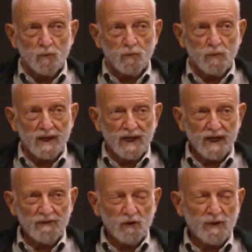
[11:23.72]

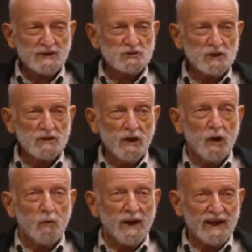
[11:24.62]
The question,
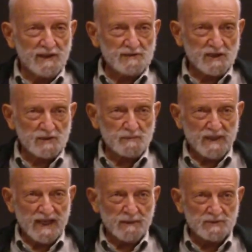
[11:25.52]
what is this,
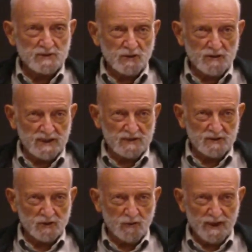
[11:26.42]
becomes turned into
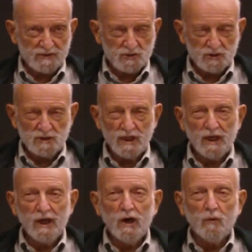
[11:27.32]
the question,
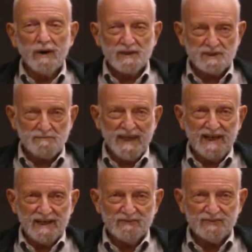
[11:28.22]
what is it
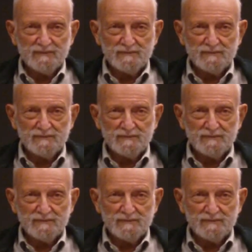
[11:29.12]
made of?